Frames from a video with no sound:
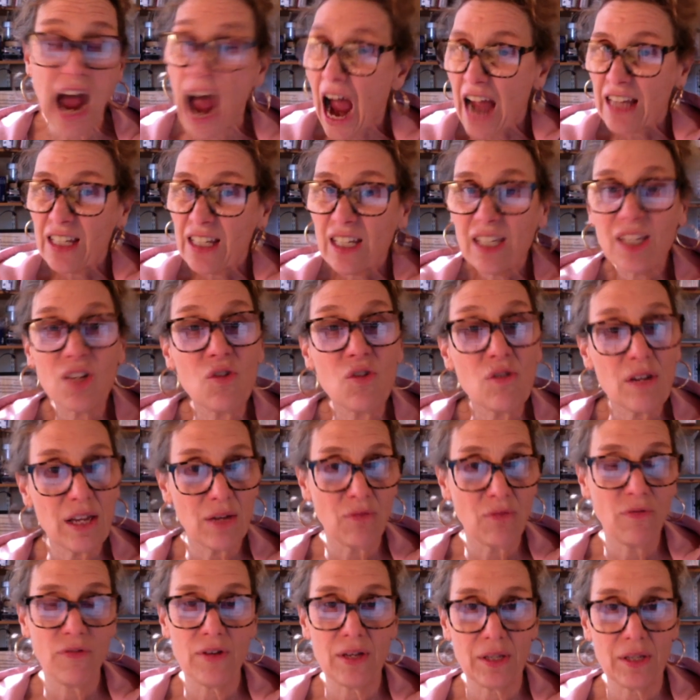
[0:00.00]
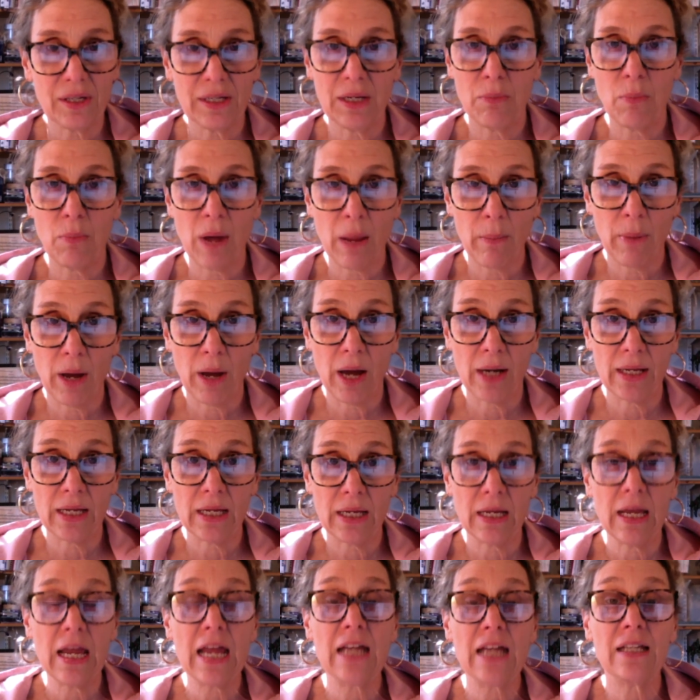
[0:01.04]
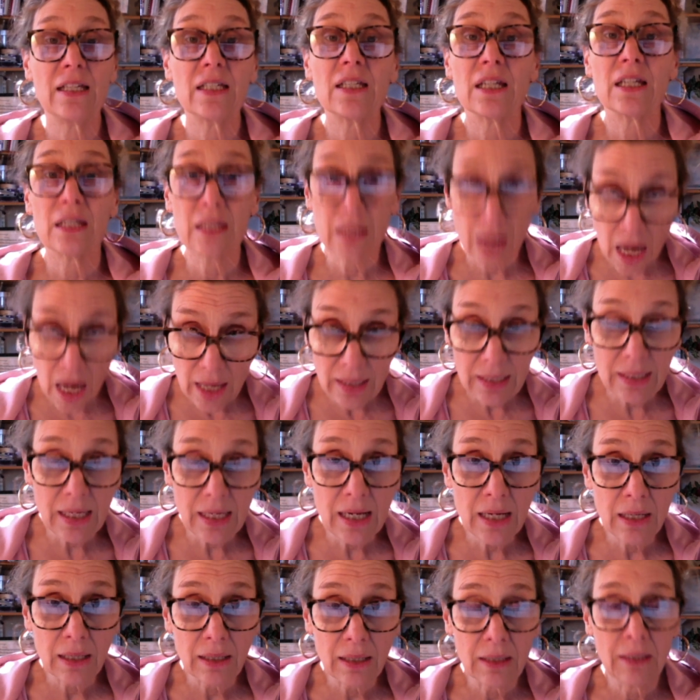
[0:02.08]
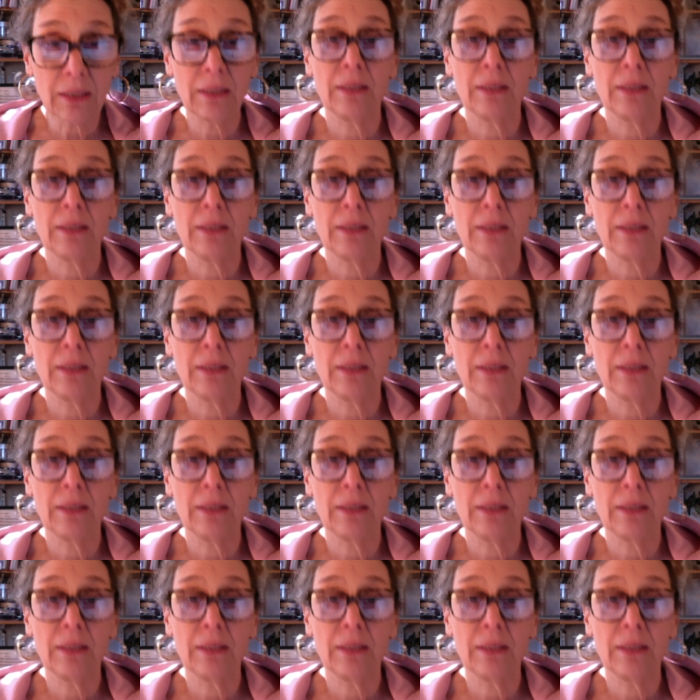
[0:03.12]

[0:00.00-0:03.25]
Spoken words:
I still can feel it in my body. It's disgusting,